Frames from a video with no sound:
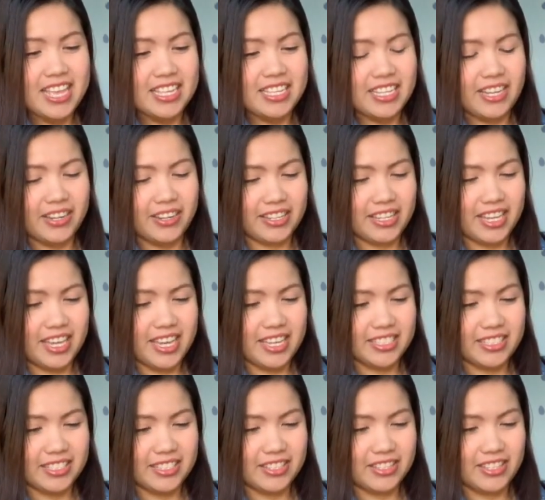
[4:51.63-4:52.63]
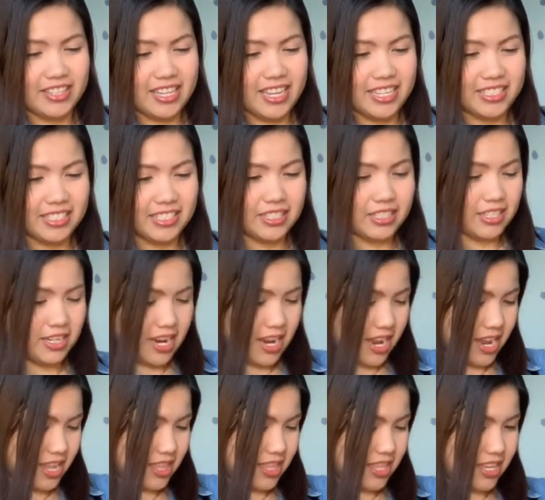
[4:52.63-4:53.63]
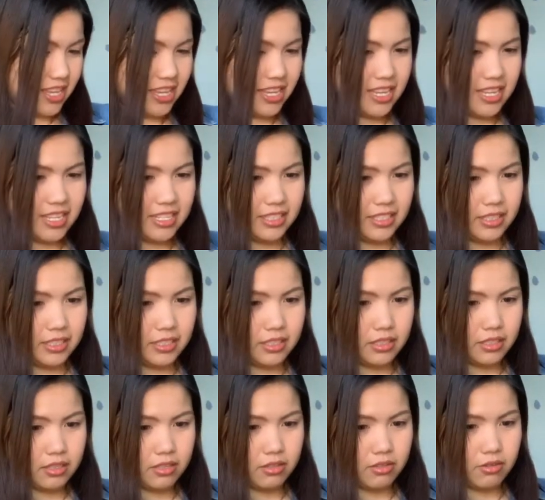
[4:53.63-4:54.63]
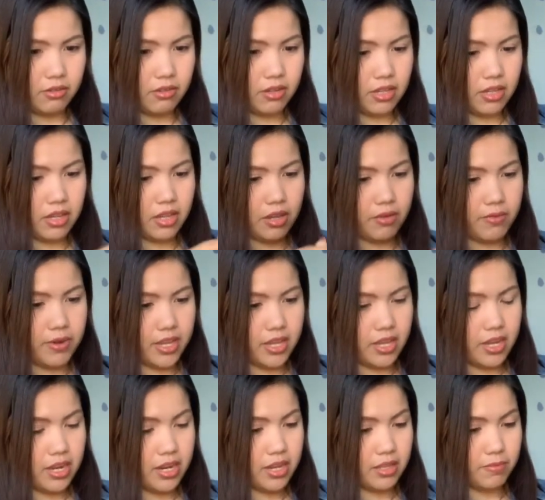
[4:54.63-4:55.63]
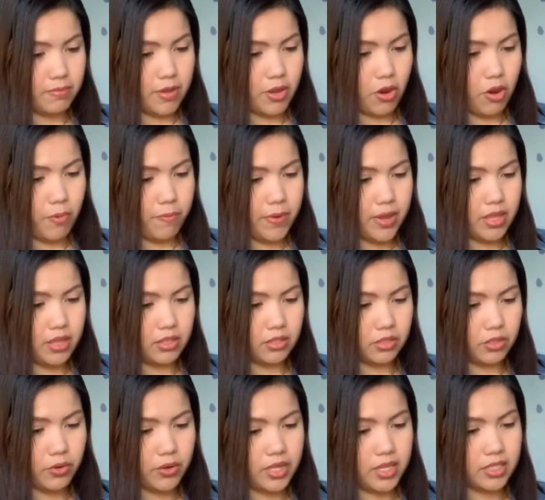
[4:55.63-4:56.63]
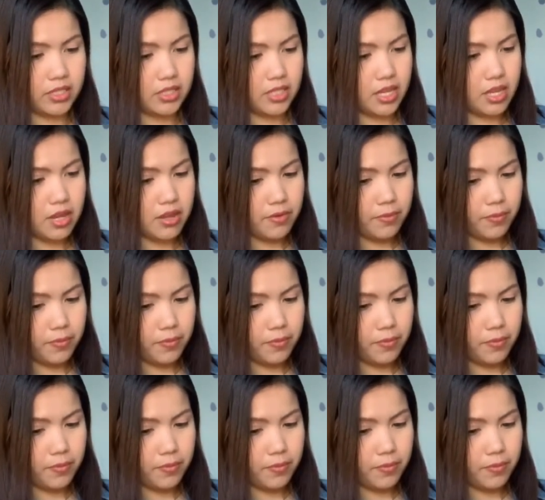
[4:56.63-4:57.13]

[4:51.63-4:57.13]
Okay, so let's try this. Okay, why cannot be open so easy?